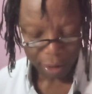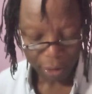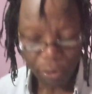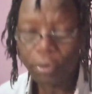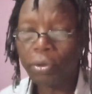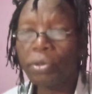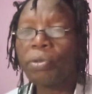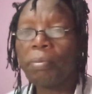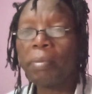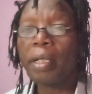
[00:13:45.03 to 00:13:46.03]
neutrons
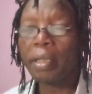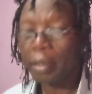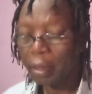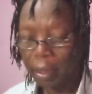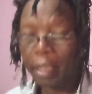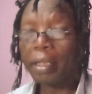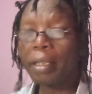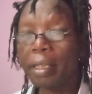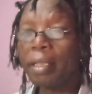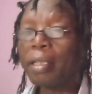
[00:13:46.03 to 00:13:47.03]
combining, and
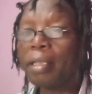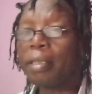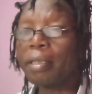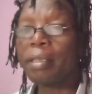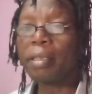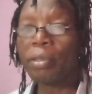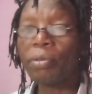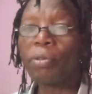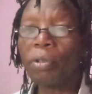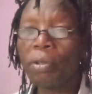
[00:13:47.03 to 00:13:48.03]
these
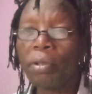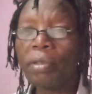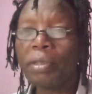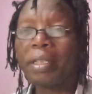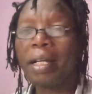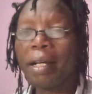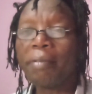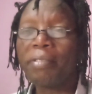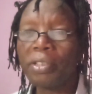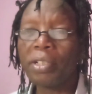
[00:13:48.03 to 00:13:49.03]
nucleons
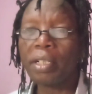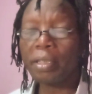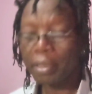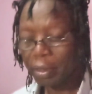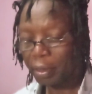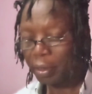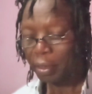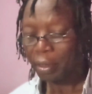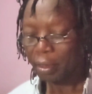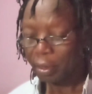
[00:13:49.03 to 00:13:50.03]
have a charge.
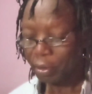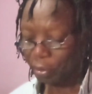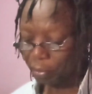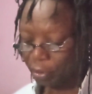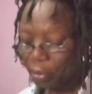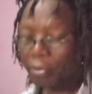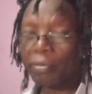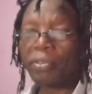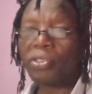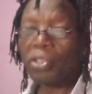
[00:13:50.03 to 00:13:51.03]
So because of
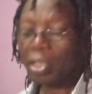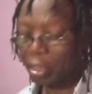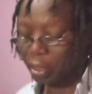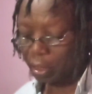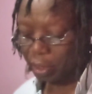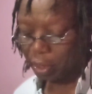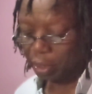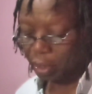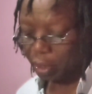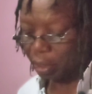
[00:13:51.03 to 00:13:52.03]
the charge,
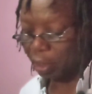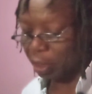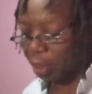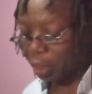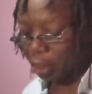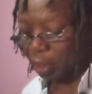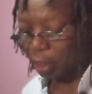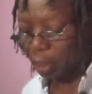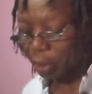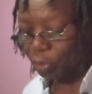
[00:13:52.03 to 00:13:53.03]
I think
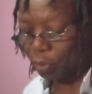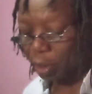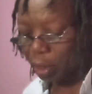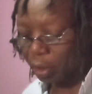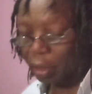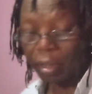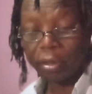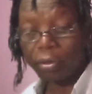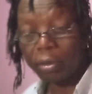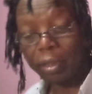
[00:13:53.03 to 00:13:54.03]
that's why the
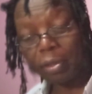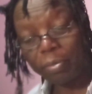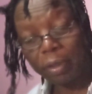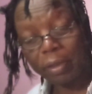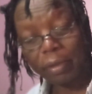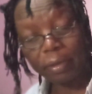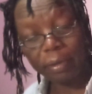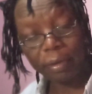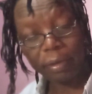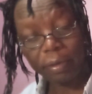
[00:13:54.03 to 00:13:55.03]
interaction takes place.
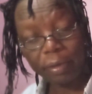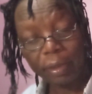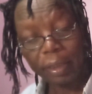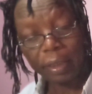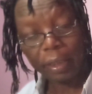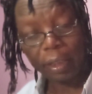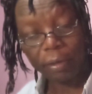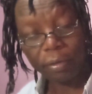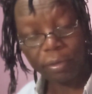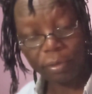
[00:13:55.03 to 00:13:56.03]
They are
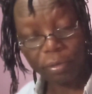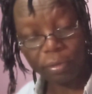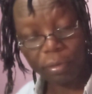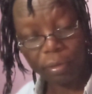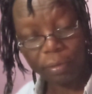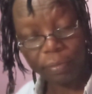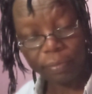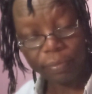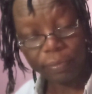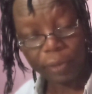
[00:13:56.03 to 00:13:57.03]
not neutral.
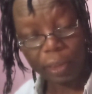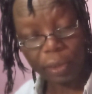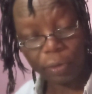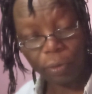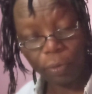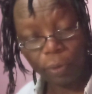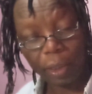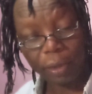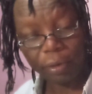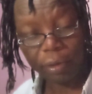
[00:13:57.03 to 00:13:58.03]
So we
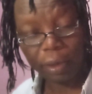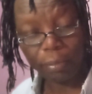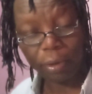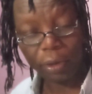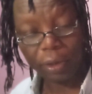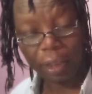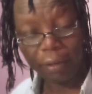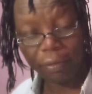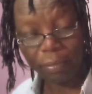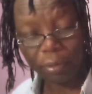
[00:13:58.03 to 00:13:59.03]
talk about
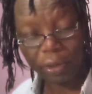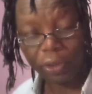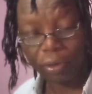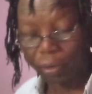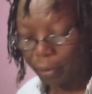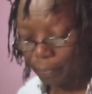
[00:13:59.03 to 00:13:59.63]
alpha particle,